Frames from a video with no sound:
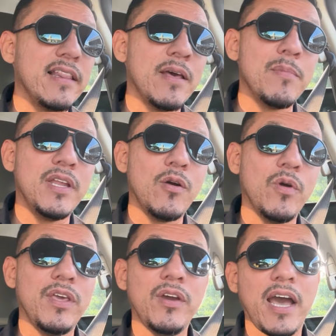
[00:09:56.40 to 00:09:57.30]
Let me know
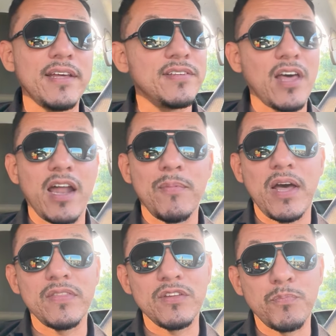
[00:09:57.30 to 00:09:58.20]
what you guys thought
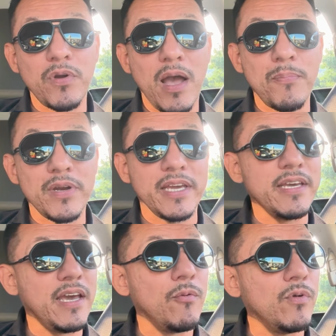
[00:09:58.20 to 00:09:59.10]
about this property,
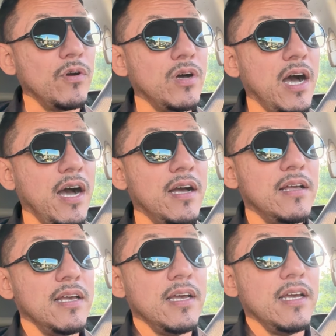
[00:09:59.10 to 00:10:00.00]
and
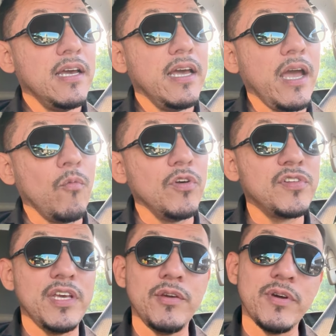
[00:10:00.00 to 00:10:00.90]
we'll
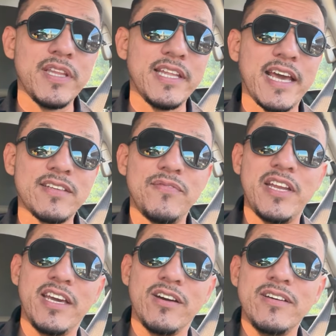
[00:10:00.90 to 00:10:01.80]
see you in the next
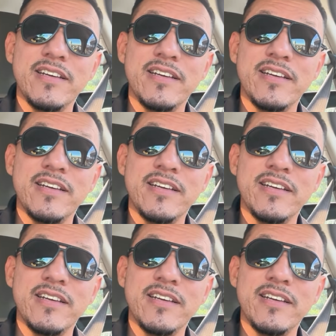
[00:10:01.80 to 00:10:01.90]
video.